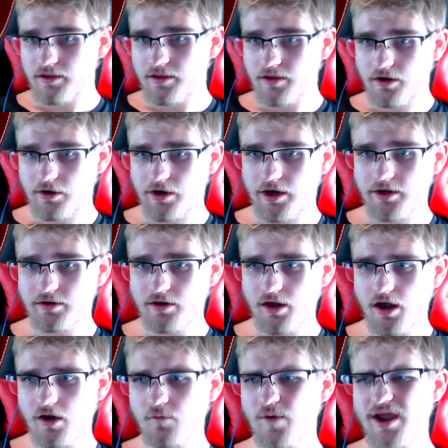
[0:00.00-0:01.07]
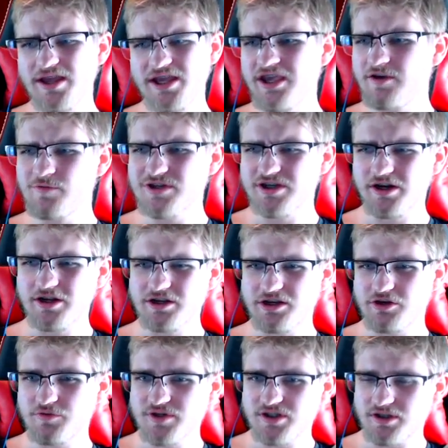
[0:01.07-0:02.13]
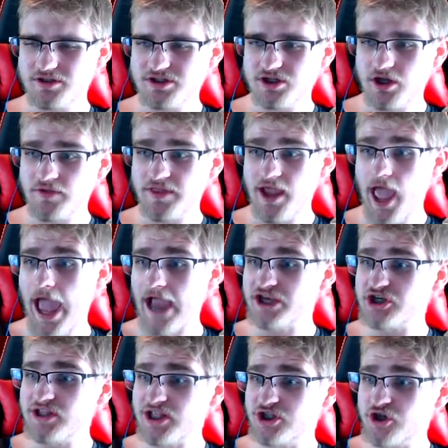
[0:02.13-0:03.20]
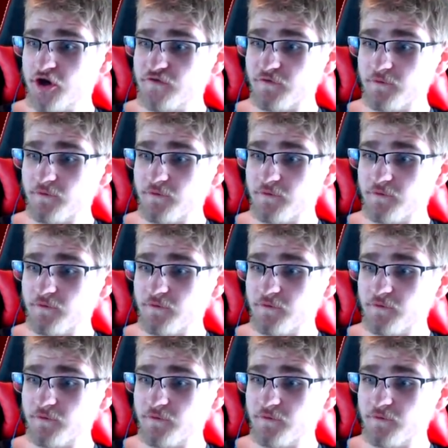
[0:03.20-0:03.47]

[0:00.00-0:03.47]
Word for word: Alright. Oh, wait, he was going to use the something. Actually, that's good for